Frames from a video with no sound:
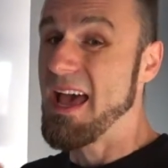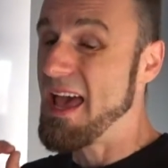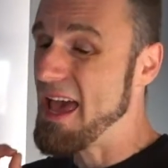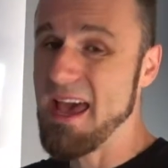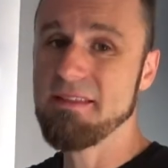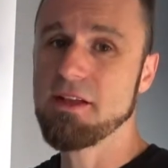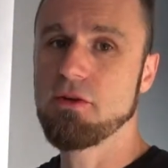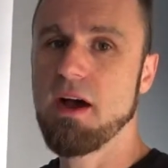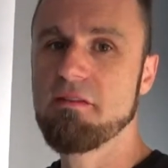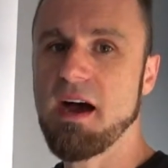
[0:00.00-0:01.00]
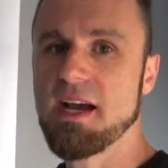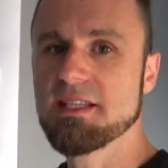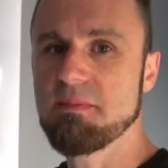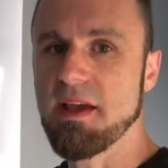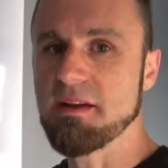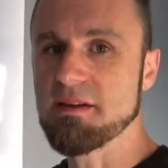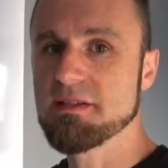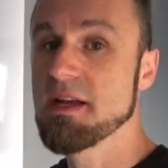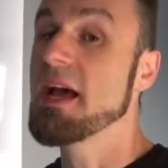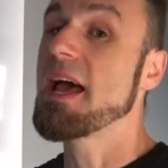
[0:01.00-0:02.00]
and they don't have ice
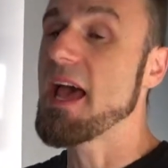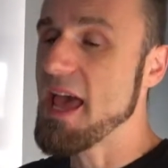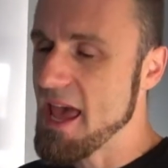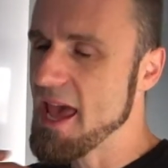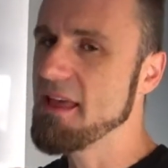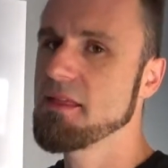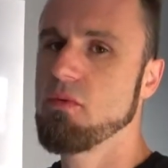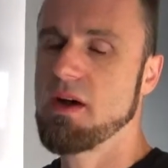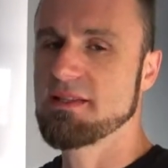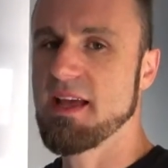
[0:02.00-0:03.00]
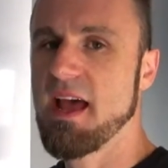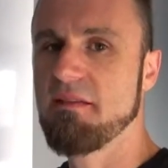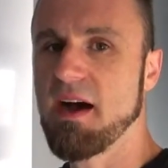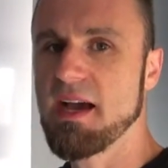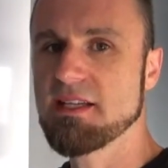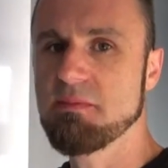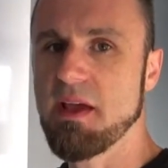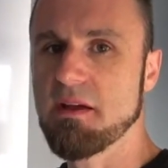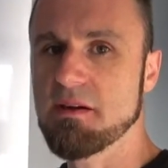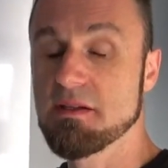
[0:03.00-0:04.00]
makers. And the ones that have ice
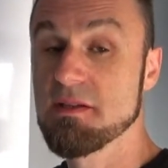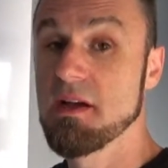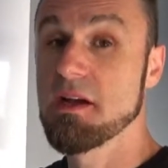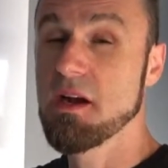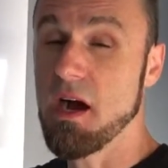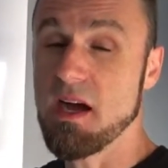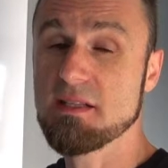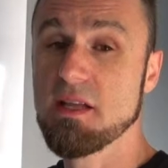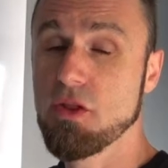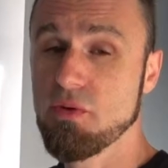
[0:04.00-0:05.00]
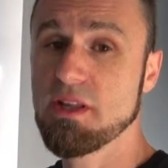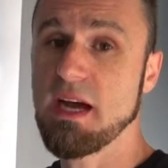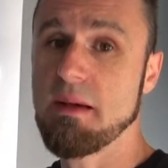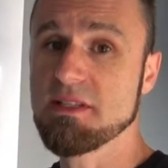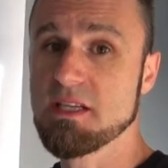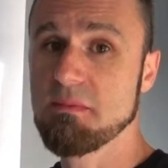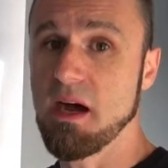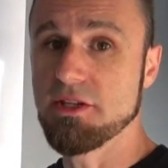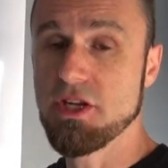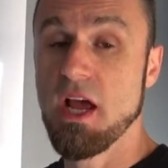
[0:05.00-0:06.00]
makers cost 3 times as
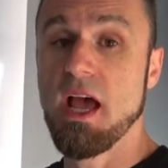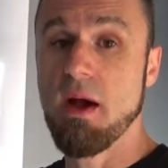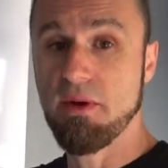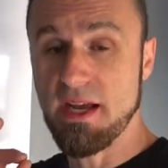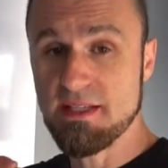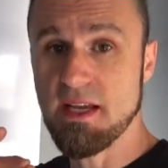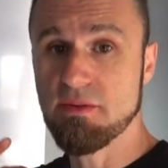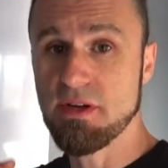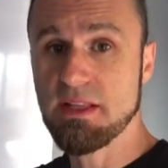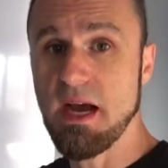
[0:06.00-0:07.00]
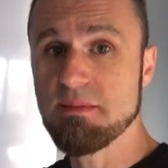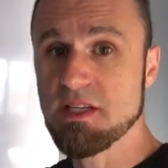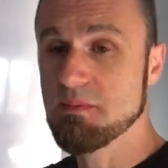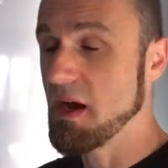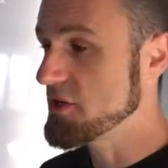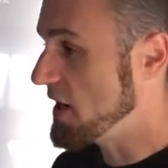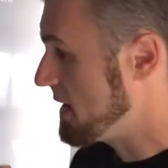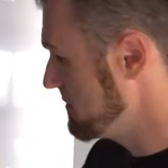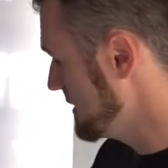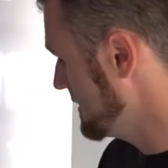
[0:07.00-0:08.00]
much. And when I say 3 times as much,
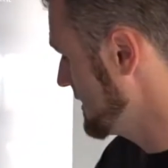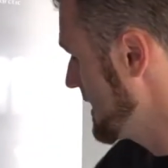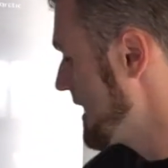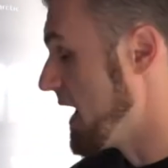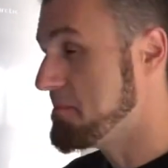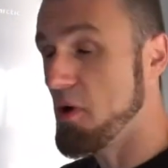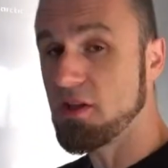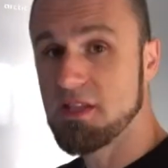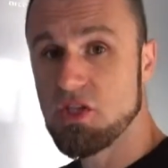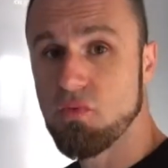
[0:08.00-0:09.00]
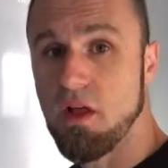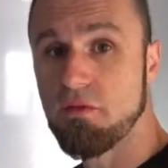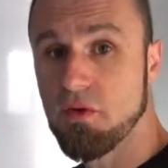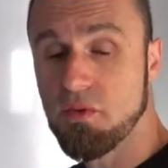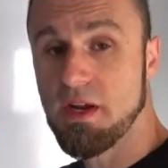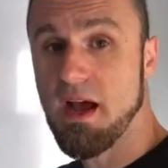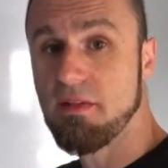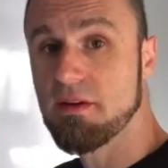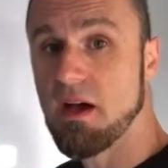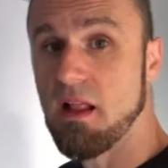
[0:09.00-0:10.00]
I mean I bought this one for
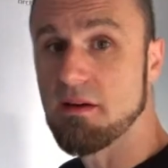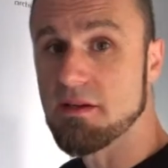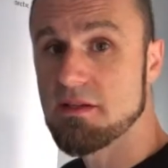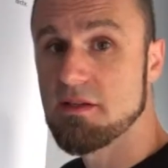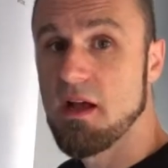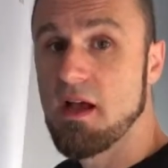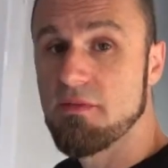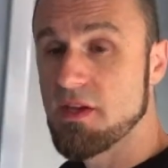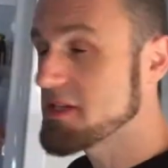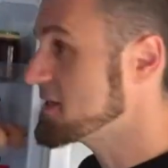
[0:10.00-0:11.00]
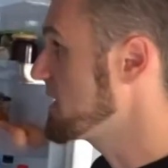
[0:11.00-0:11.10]
$300. This is a